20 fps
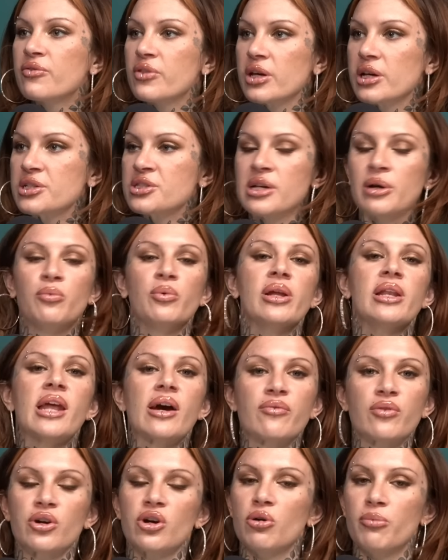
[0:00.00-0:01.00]
this and we
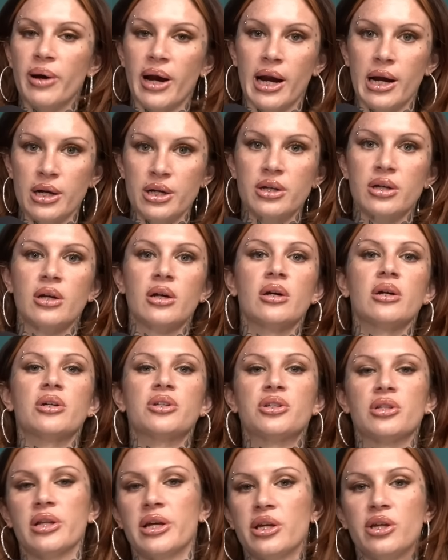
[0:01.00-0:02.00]
never go back
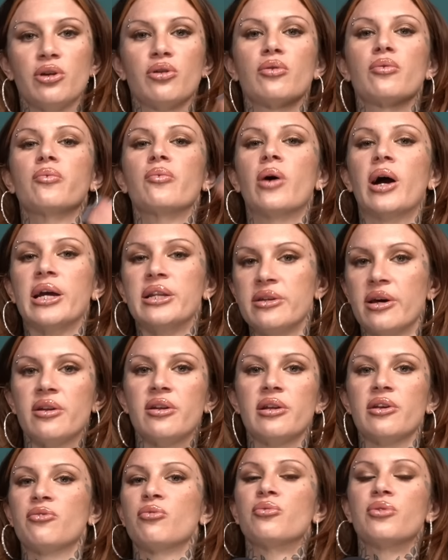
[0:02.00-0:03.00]
like your
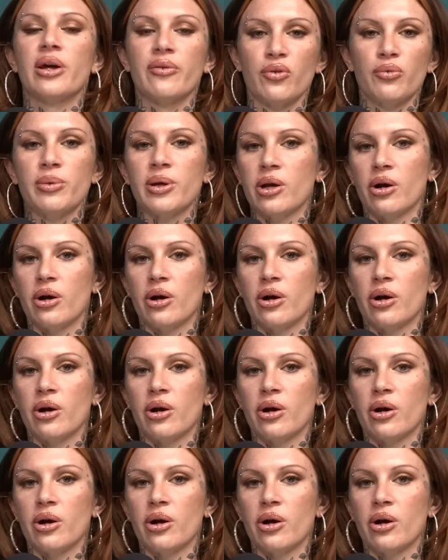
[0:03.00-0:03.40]
identities will never be